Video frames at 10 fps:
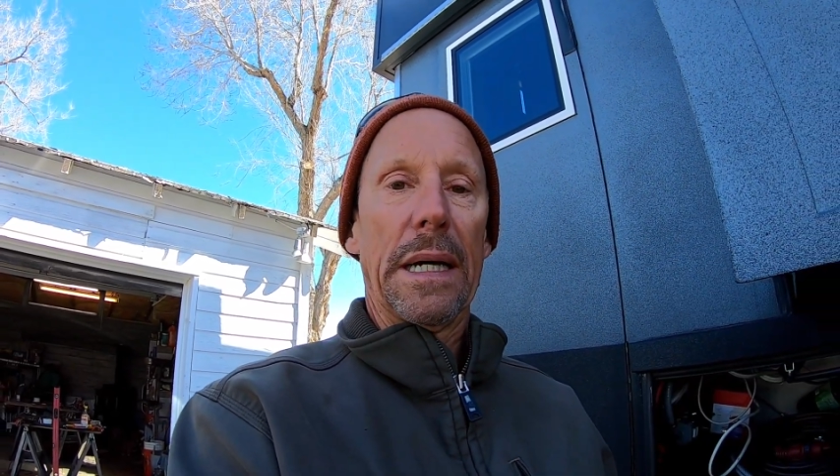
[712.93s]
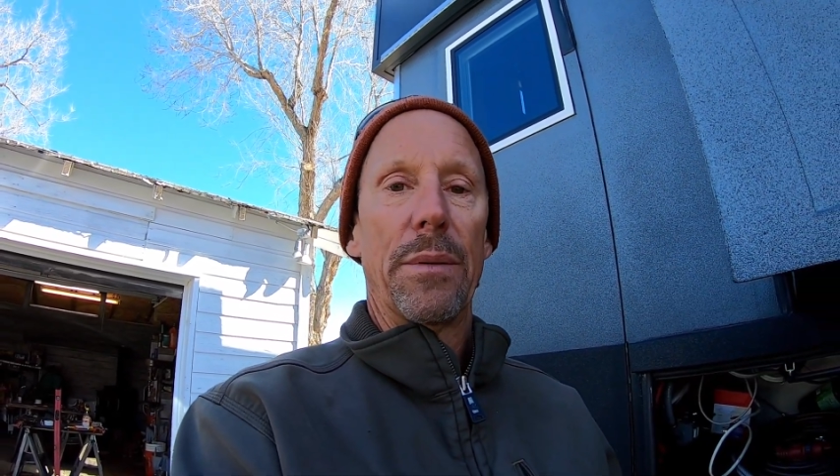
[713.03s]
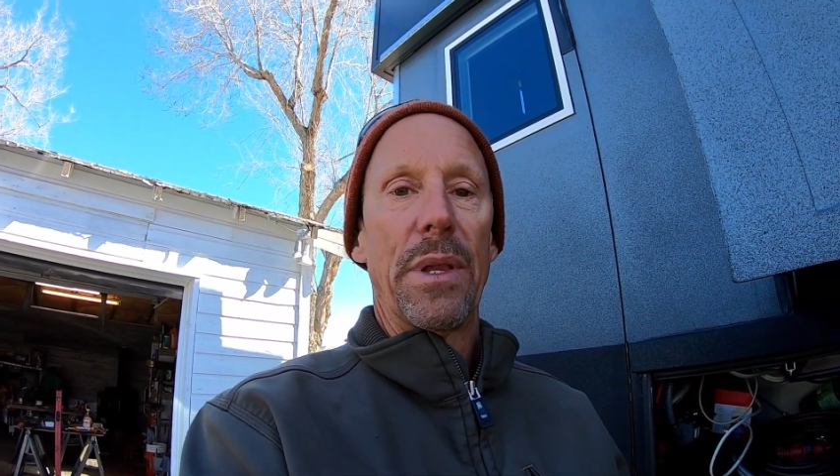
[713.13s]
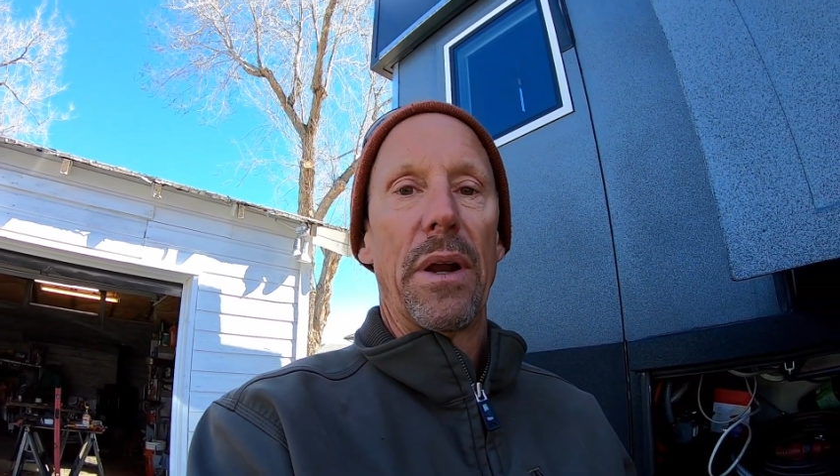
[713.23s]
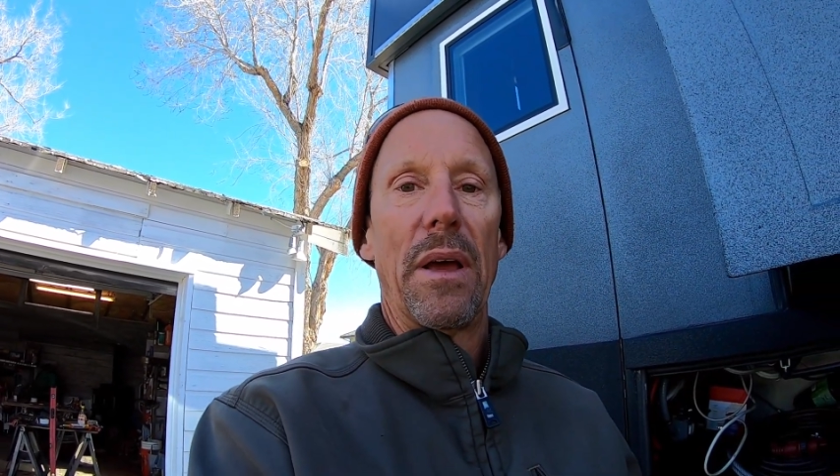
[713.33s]

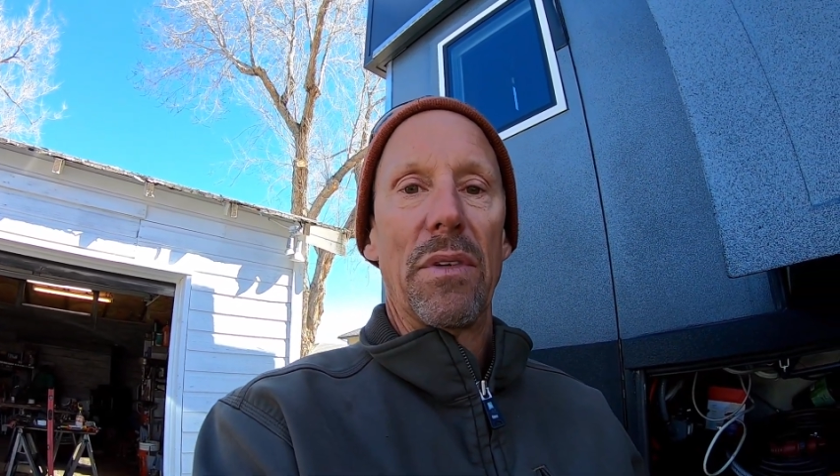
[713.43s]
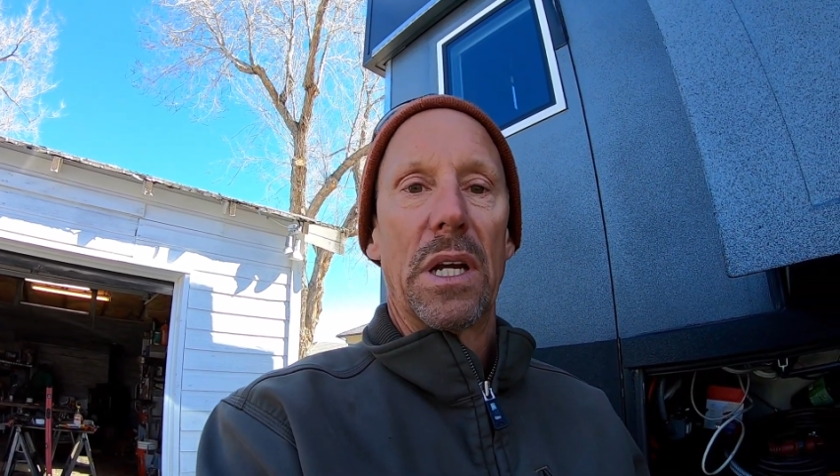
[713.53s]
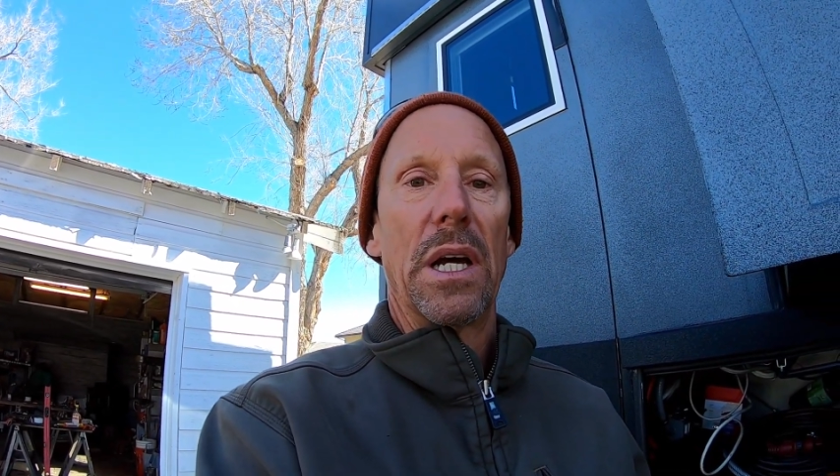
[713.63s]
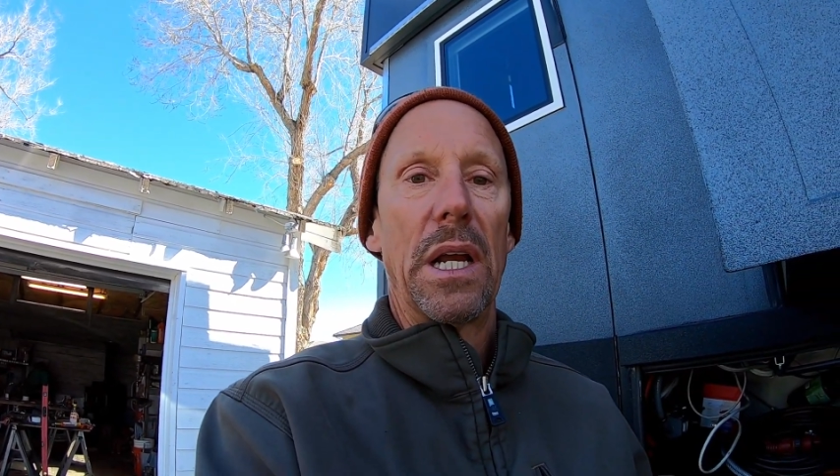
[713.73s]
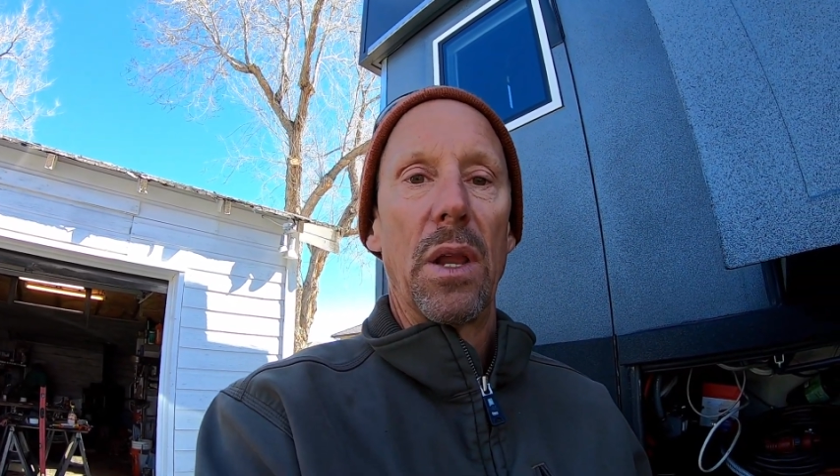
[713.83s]
without having
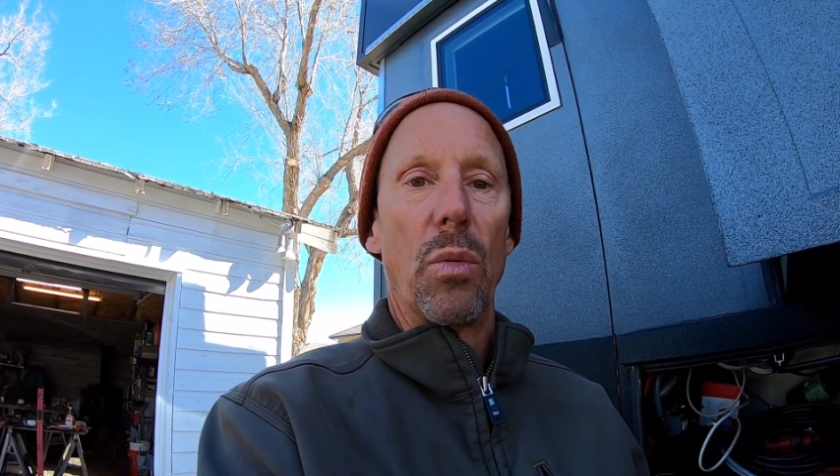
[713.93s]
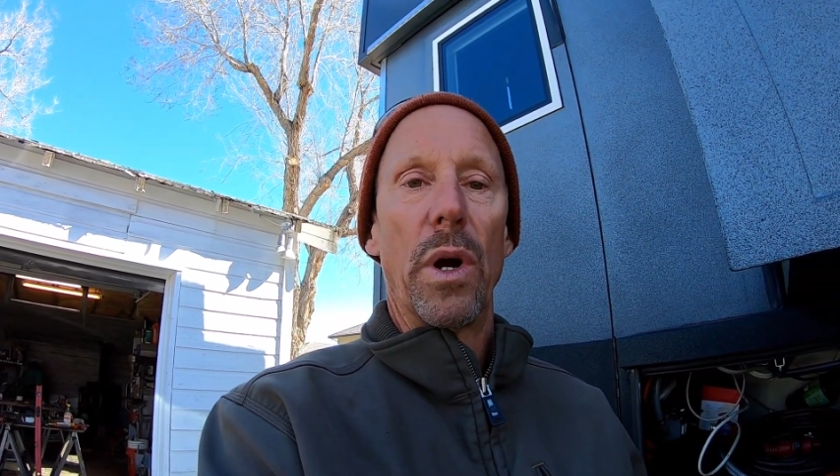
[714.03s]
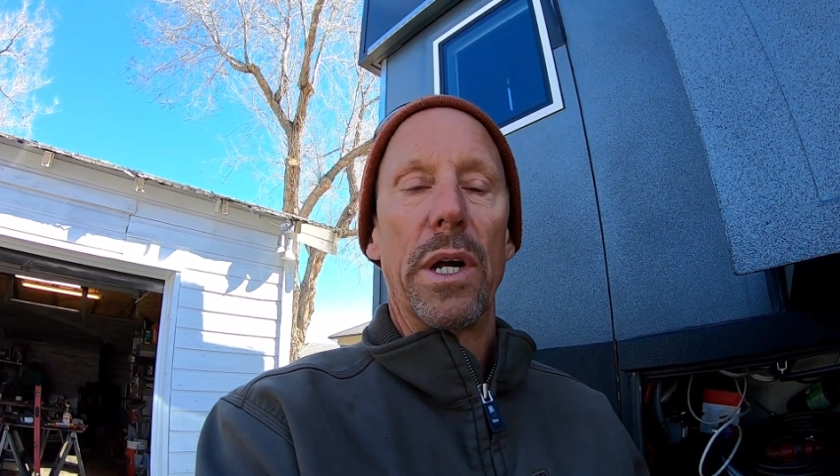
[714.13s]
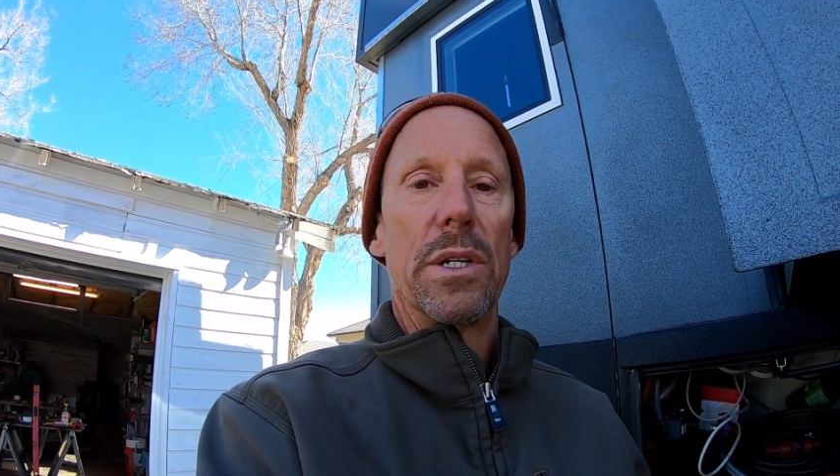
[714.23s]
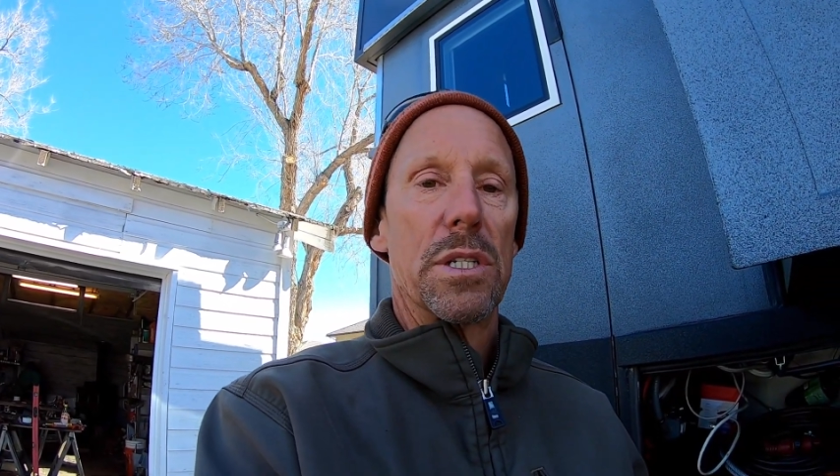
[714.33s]
to cut into the
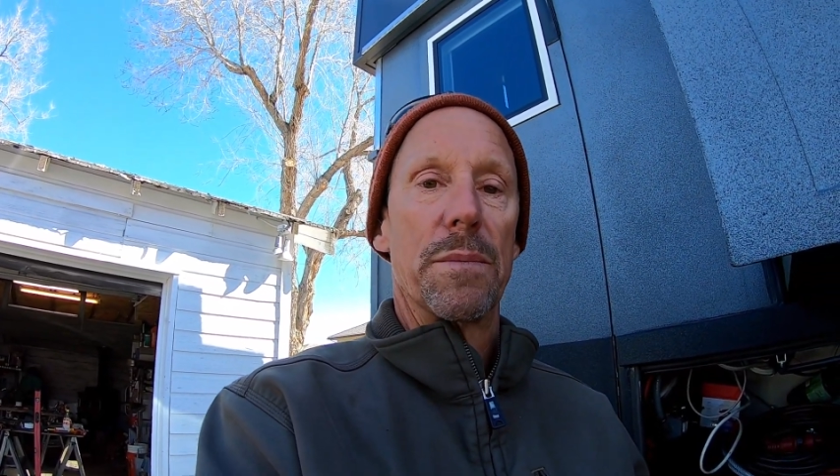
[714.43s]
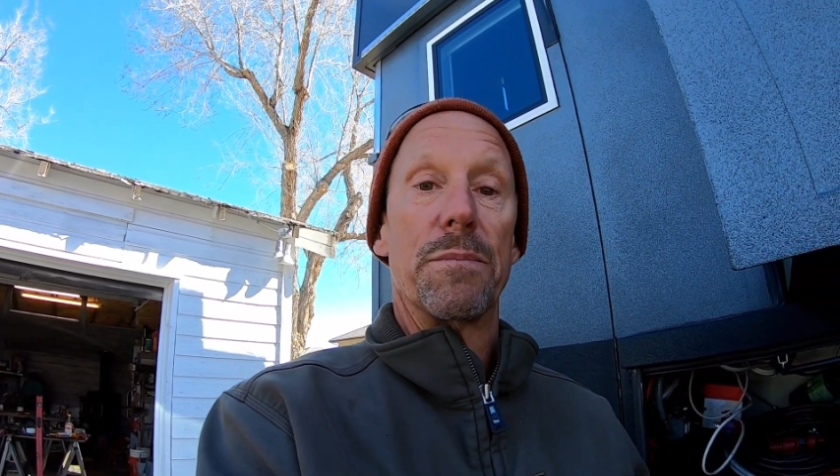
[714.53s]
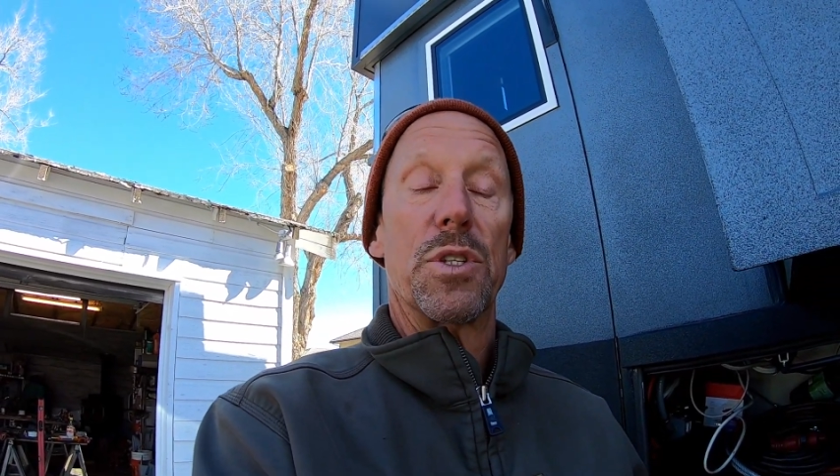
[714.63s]
wires.